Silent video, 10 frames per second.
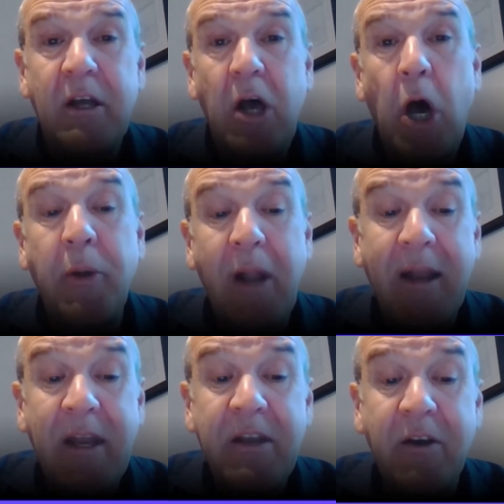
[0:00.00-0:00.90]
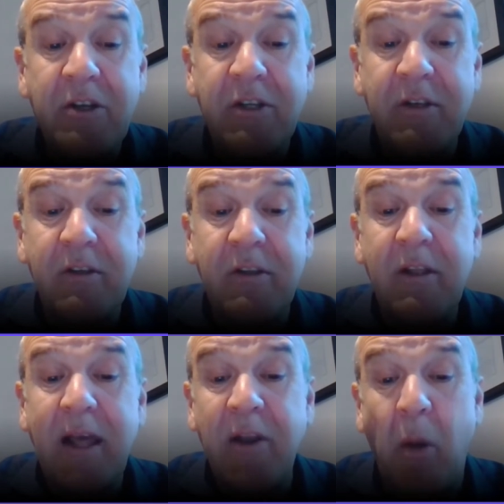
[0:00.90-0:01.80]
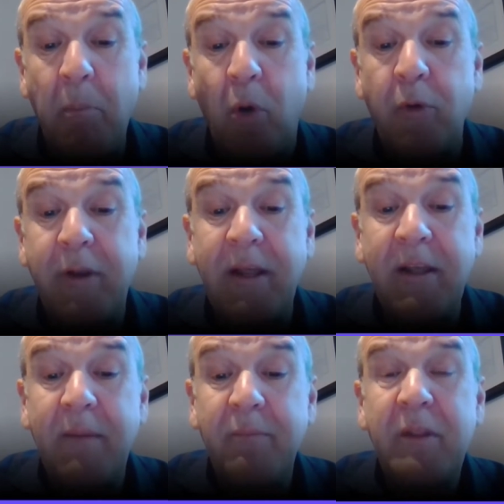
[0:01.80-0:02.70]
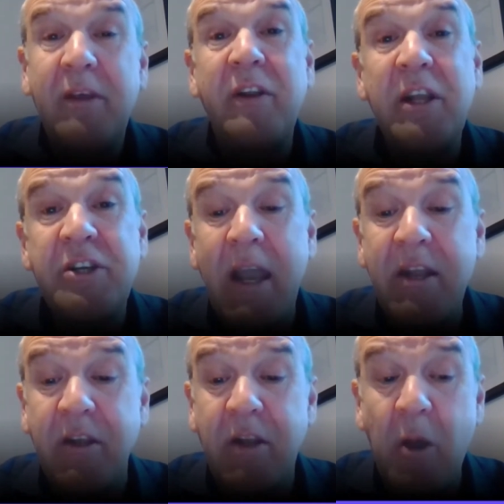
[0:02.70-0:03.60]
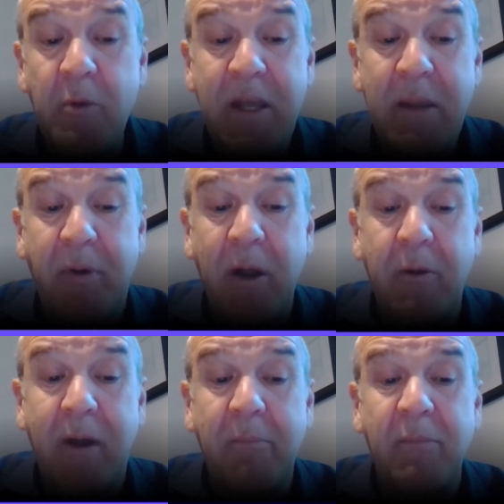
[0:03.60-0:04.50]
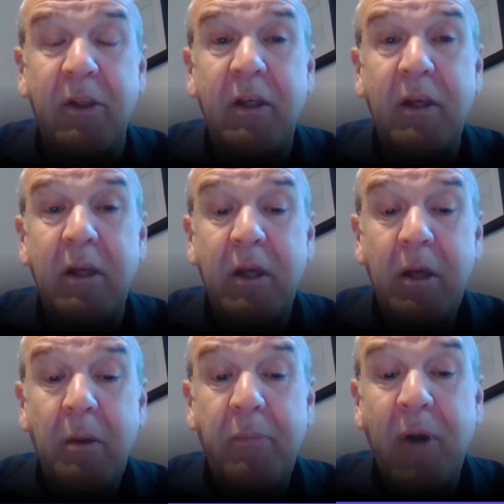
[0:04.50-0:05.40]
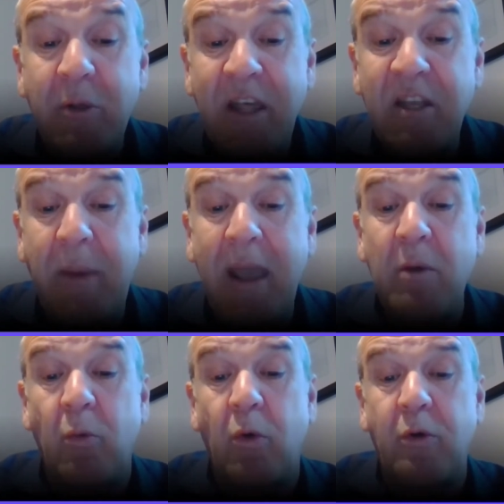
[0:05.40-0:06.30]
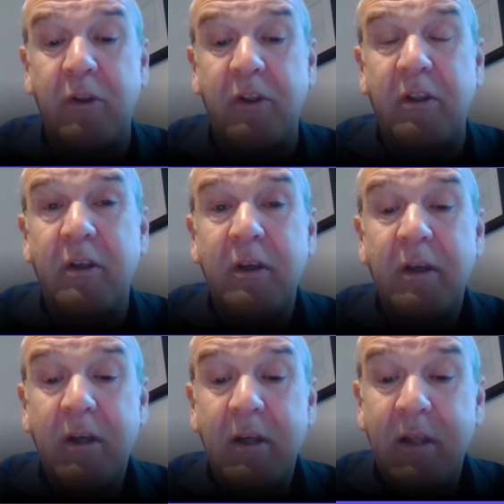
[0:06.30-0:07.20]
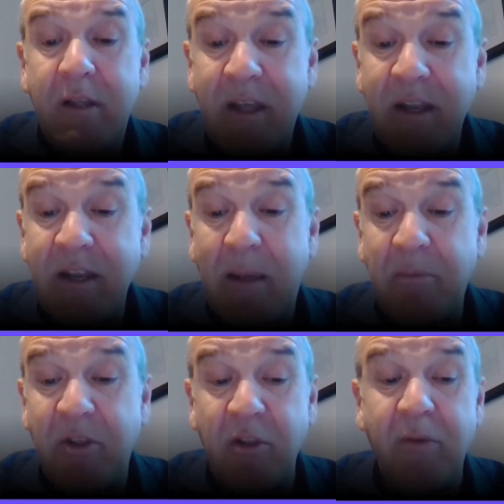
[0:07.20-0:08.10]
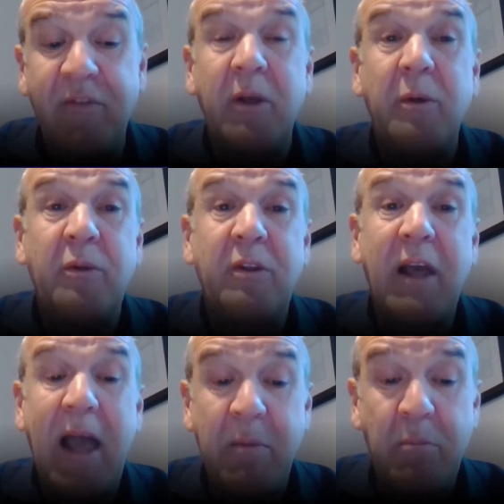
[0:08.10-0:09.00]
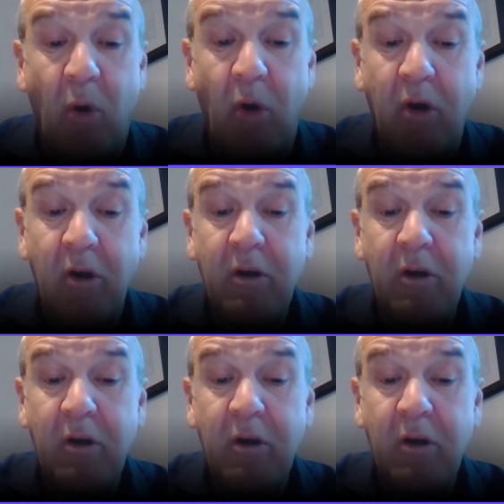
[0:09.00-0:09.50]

online inductions and onboarding. You've initiated OD programs, processed pay awards, sickness absence reviews and more.